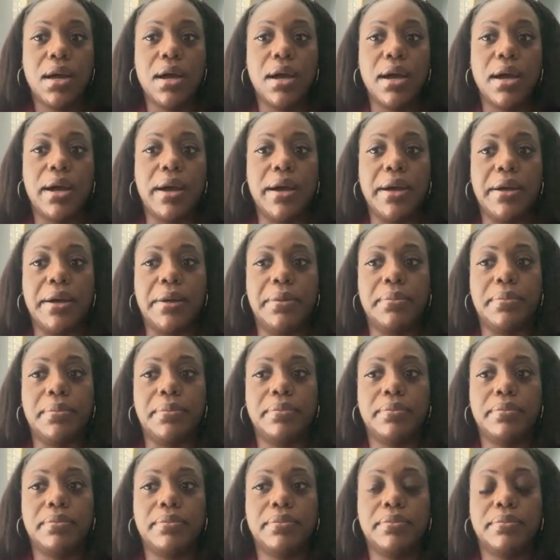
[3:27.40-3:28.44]

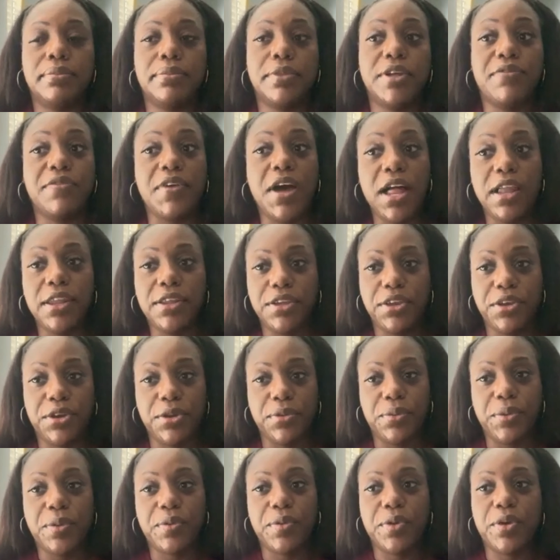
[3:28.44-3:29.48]
the following
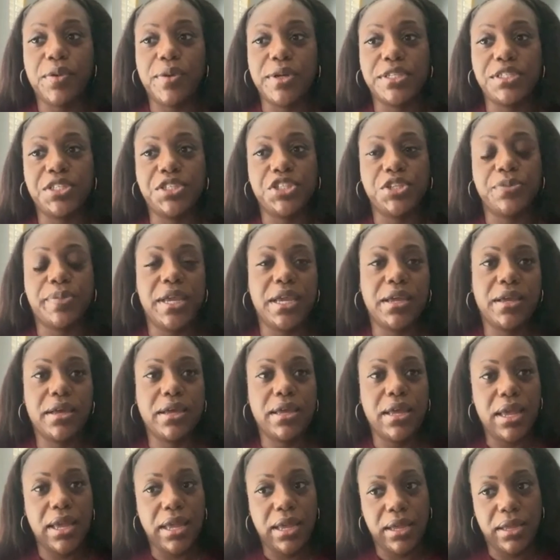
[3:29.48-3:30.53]
year we were going to
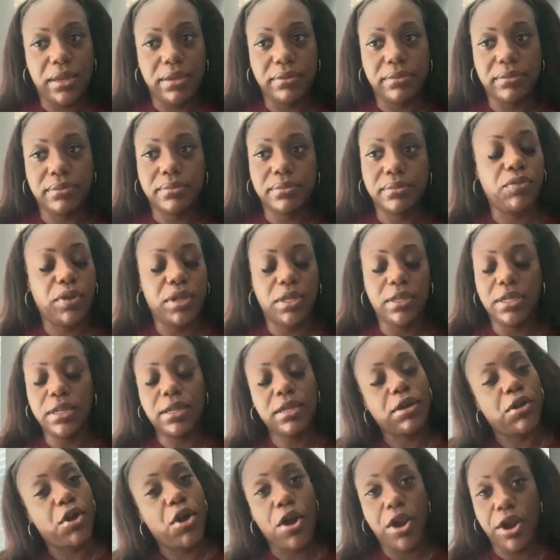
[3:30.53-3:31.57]
Jamaica and
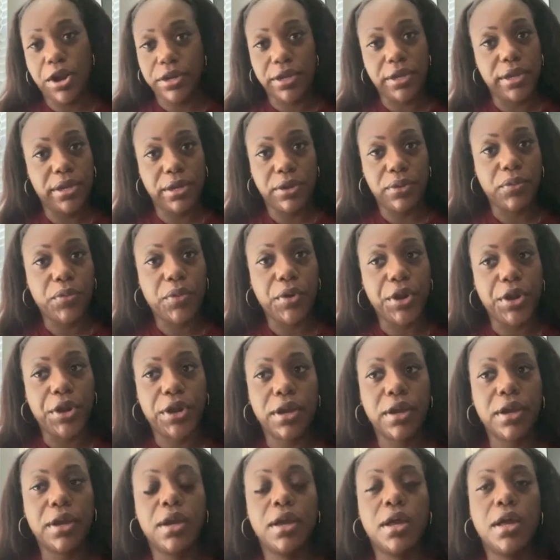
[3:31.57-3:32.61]
the card couldn't
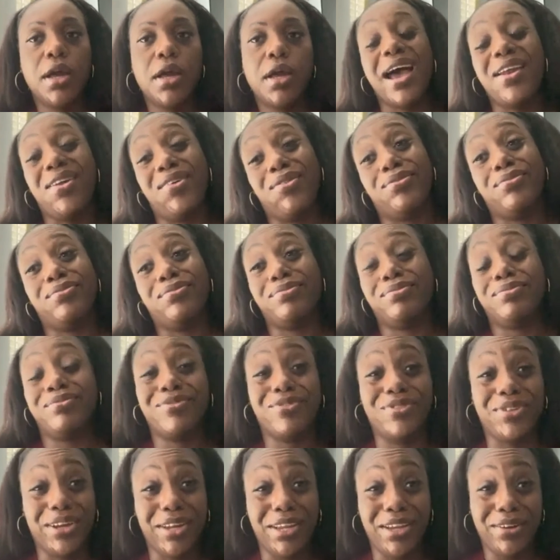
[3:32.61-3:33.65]
work. I don't
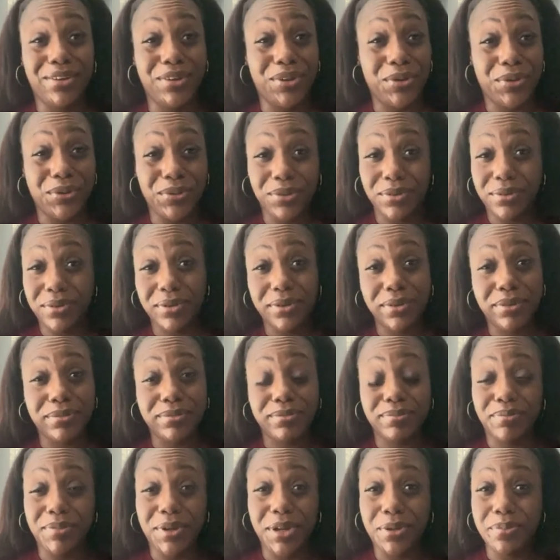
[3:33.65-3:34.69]
really know the
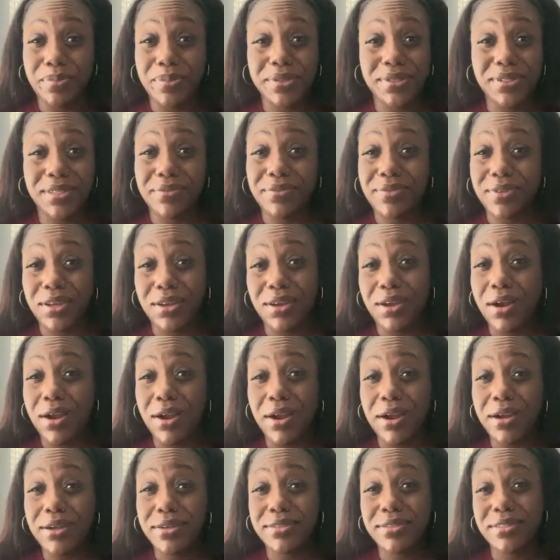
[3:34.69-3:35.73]
purpose of the
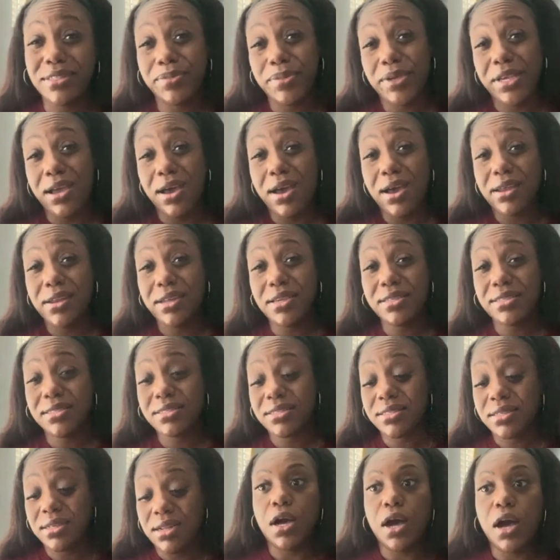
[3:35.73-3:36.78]
card, to be
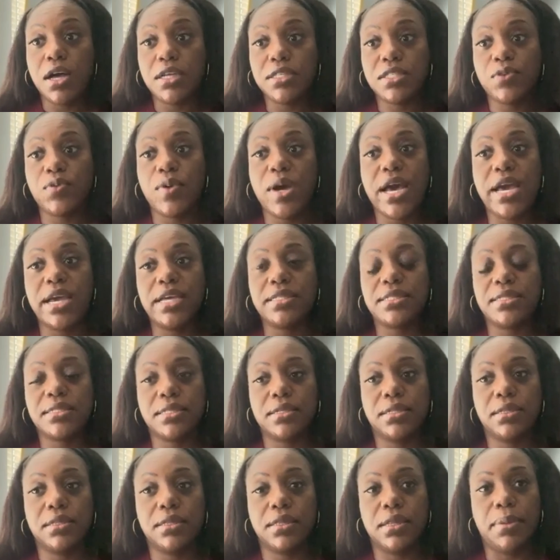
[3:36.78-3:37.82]
honest. Cost-wise,
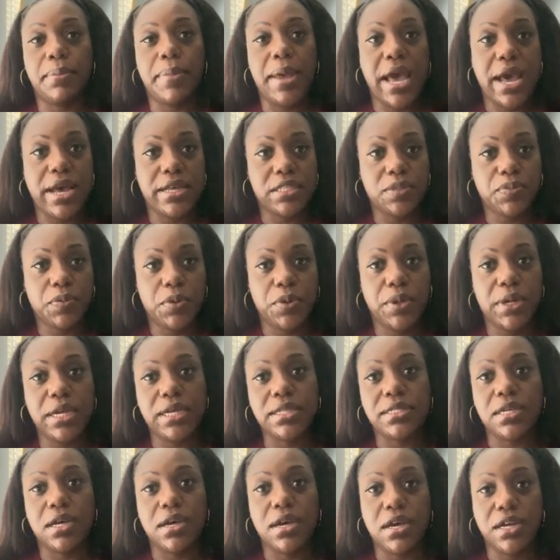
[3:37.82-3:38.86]
the passport
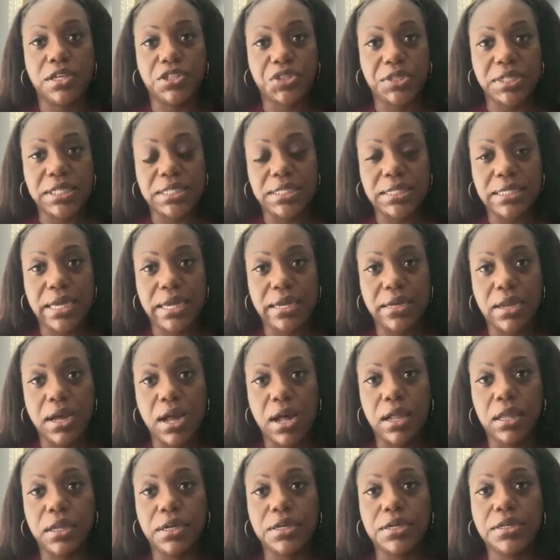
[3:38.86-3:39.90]
is
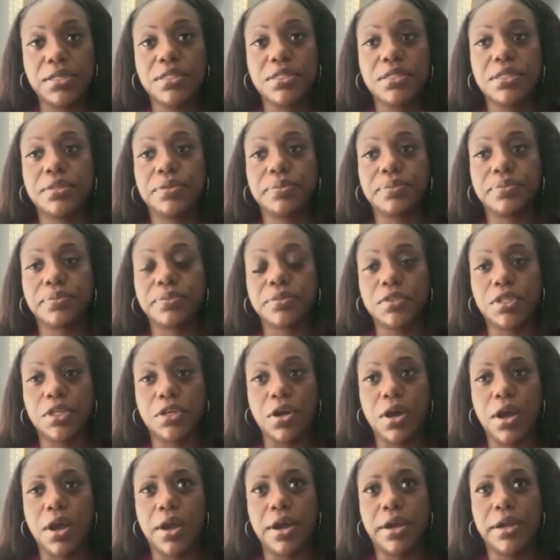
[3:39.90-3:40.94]
$110. The
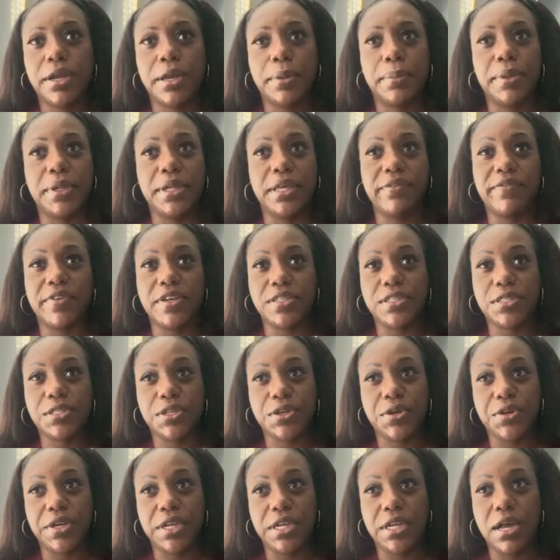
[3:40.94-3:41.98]
card, I believe, is
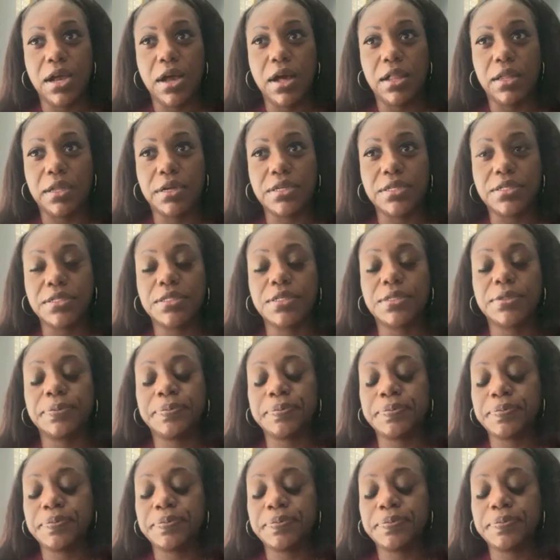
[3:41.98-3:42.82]
$30.